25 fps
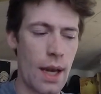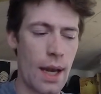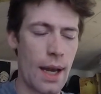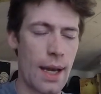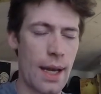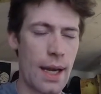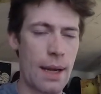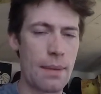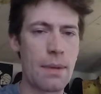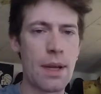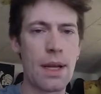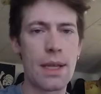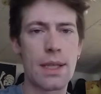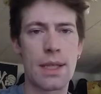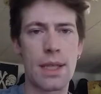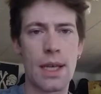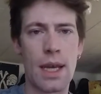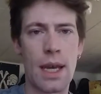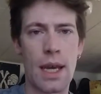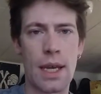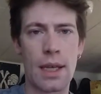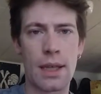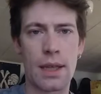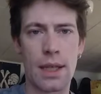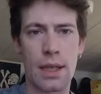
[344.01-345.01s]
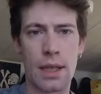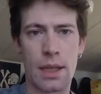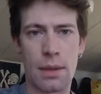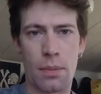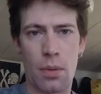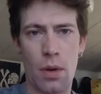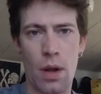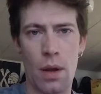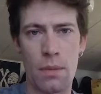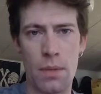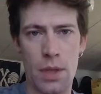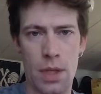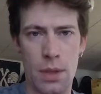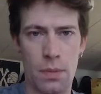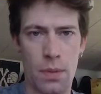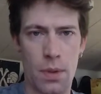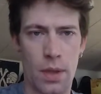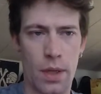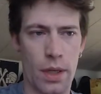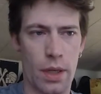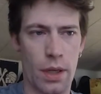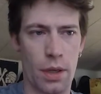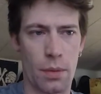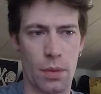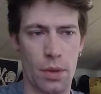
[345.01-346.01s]
And I'm not saying that the problems this
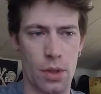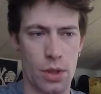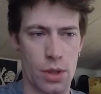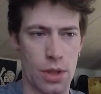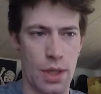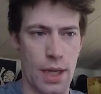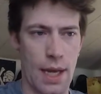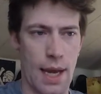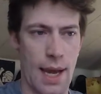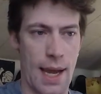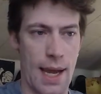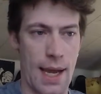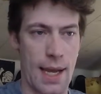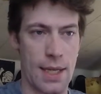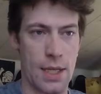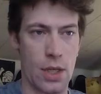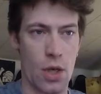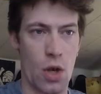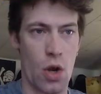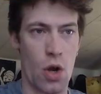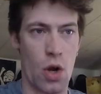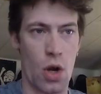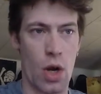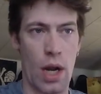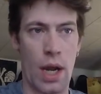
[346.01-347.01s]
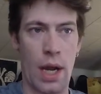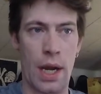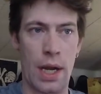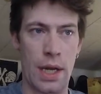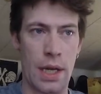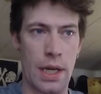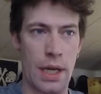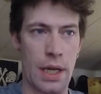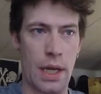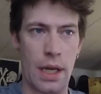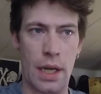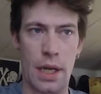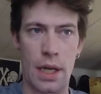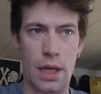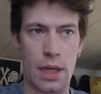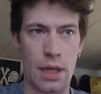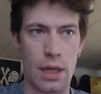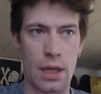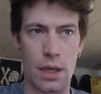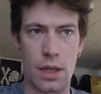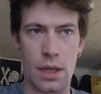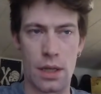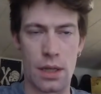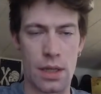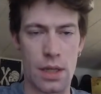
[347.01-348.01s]
particular person has are any
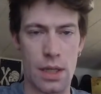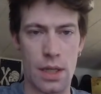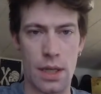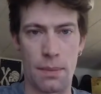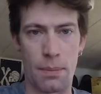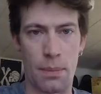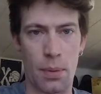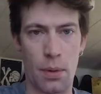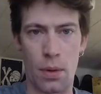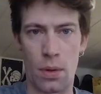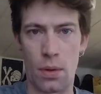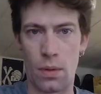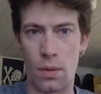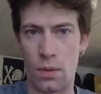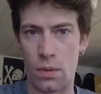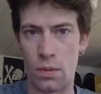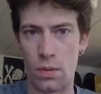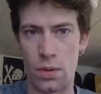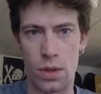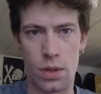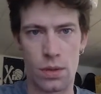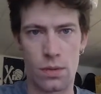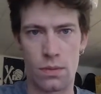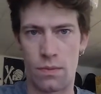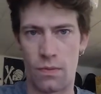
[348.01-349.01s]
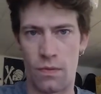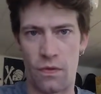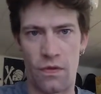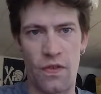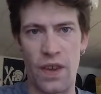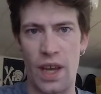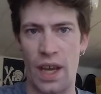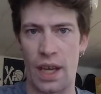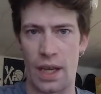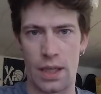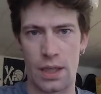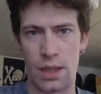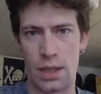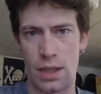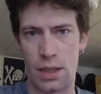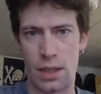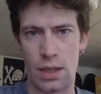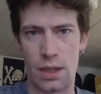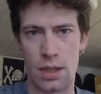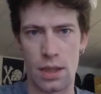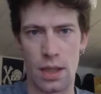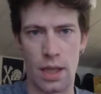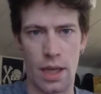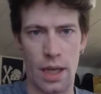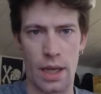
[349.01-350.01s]
simple fix.
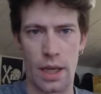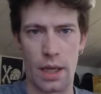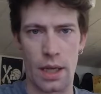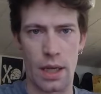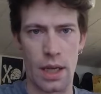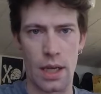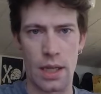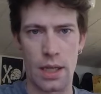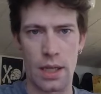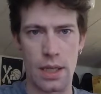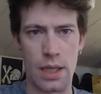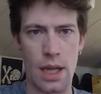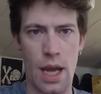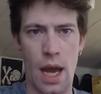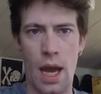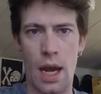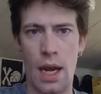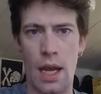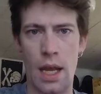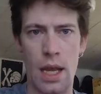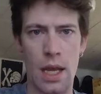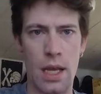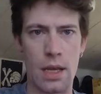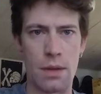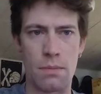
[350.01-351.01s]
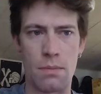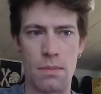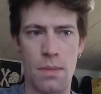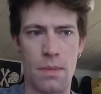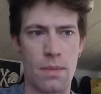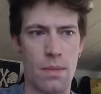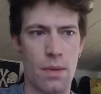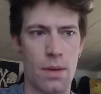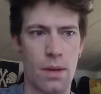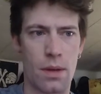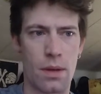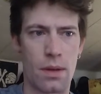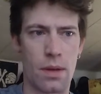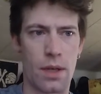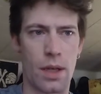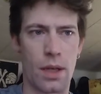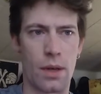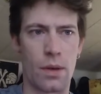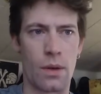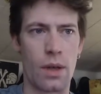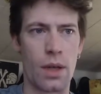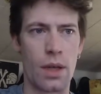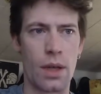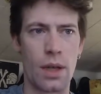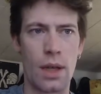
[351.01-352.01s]
Like, it's not as, you
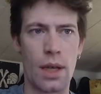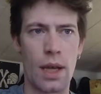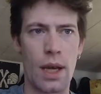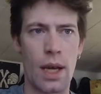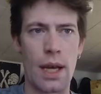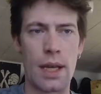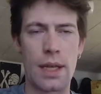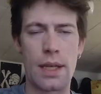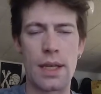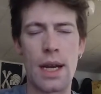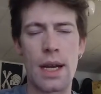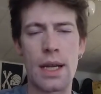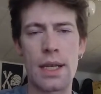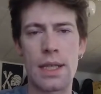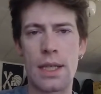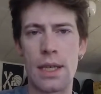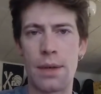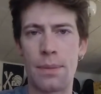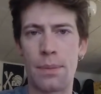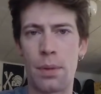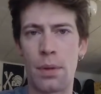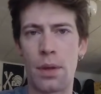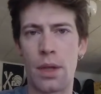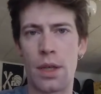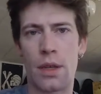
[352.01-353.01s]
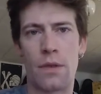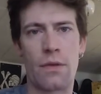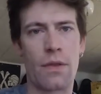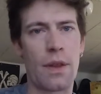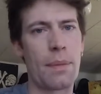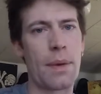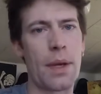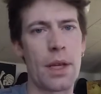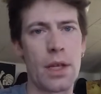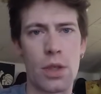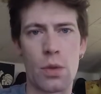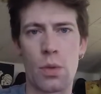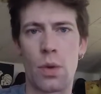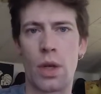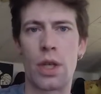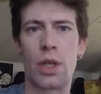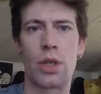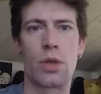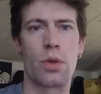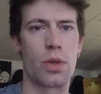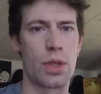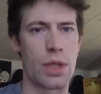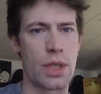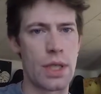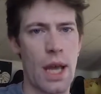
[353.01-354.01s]
know, it's not as simple as flipping a switch
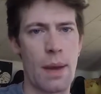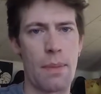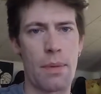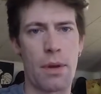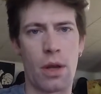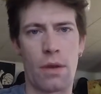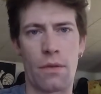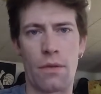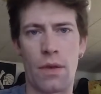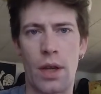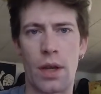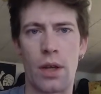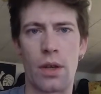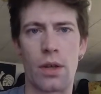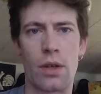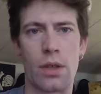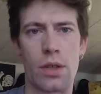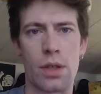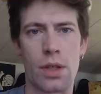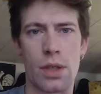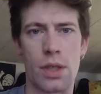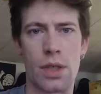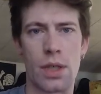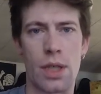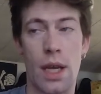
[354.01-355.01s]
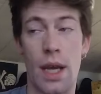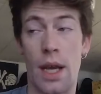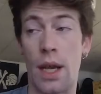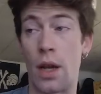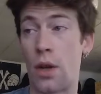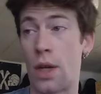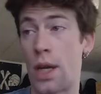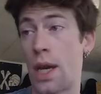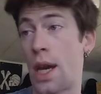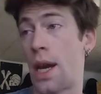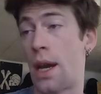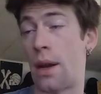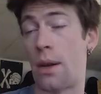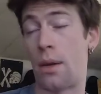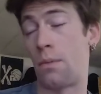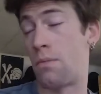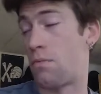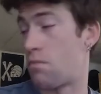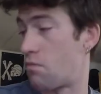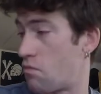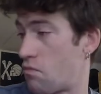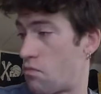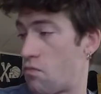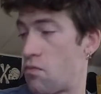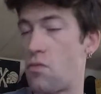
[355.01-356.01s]
or snapping your fingers and saying, okay,
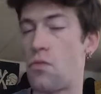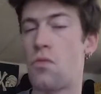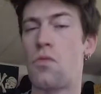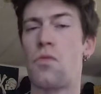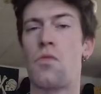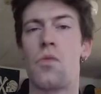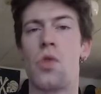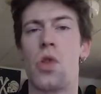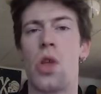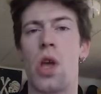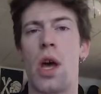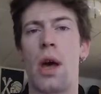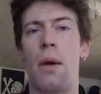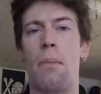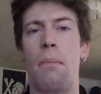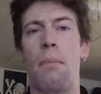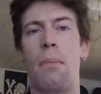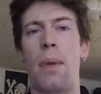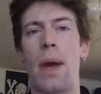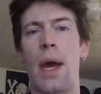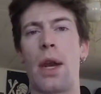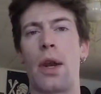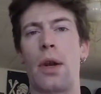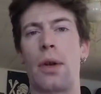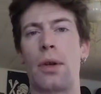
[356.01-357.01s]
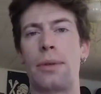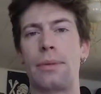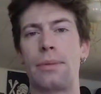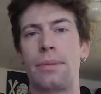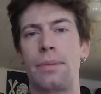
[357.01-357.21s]
I'm better.